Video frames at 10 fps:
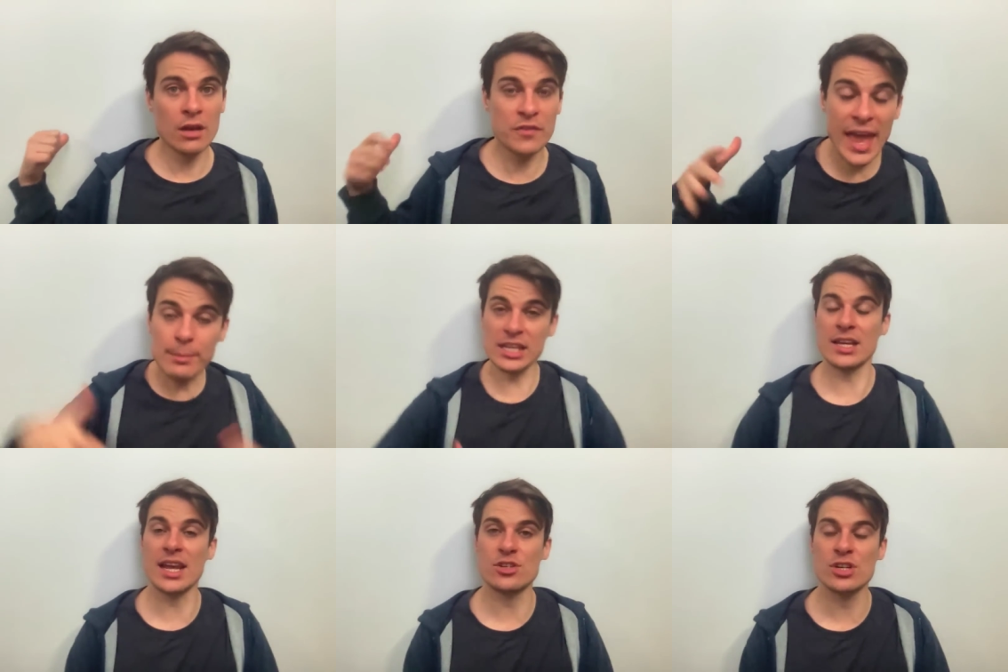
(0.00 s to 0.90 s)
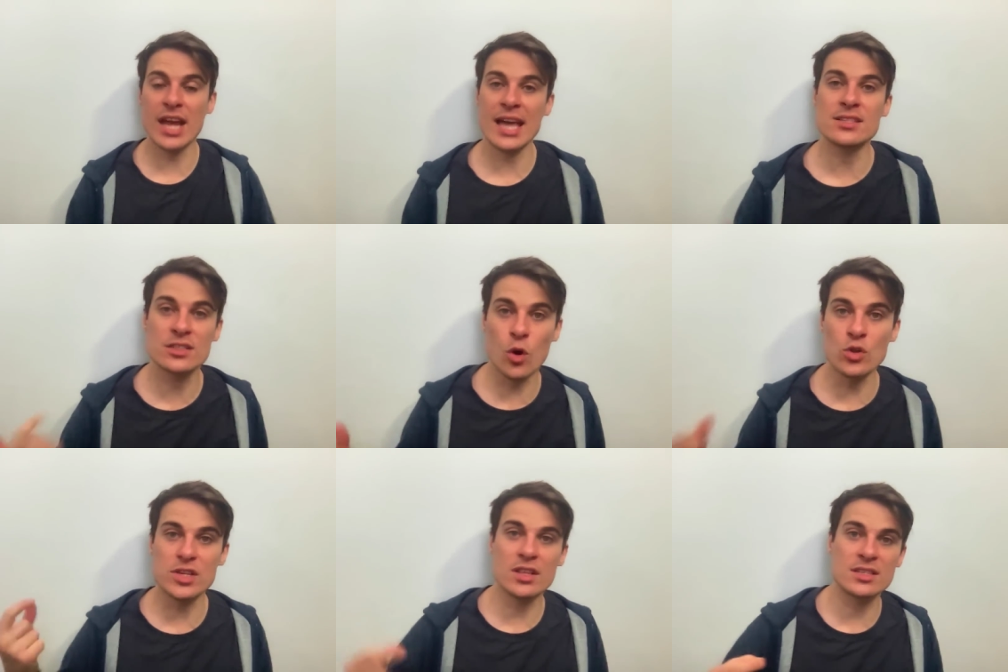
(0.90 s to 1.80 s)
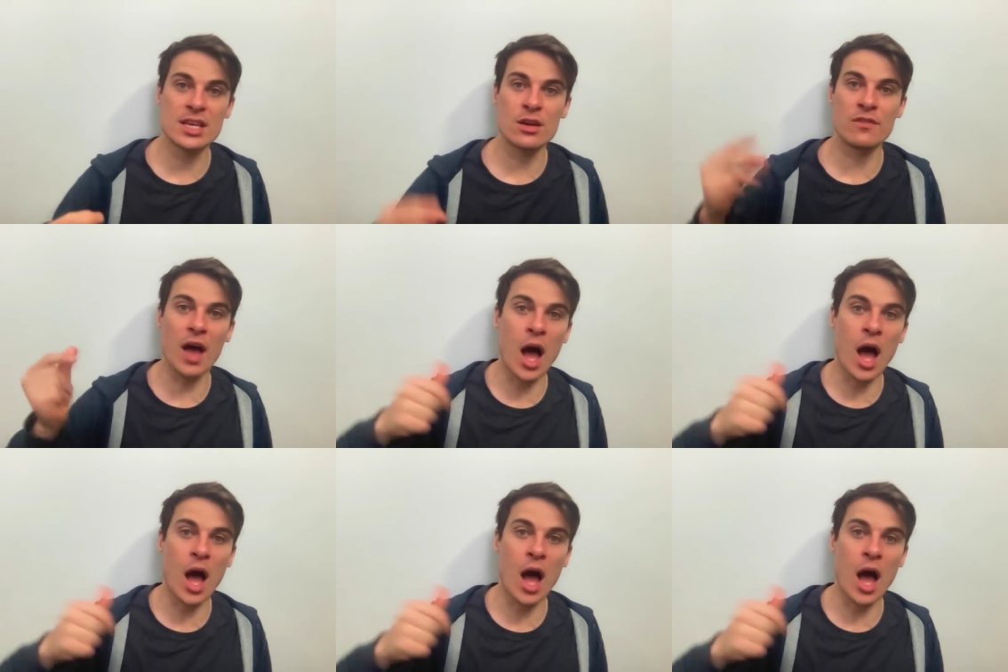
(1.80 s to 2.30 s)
family connection days, it's also this thing of,